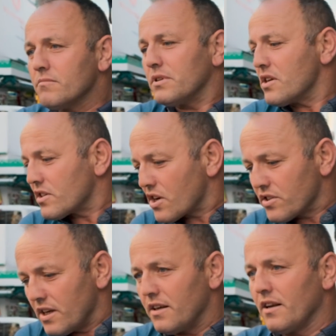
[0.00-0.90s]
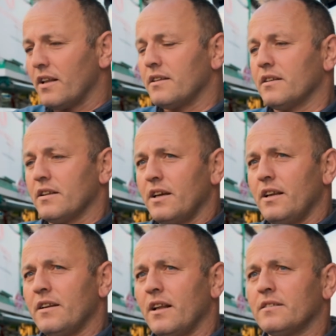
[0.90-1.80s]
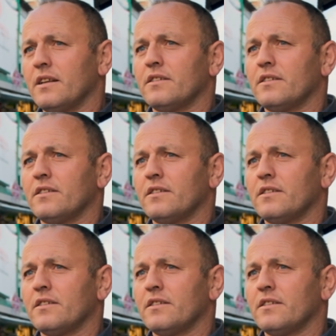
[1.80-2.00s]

they take more responsibility?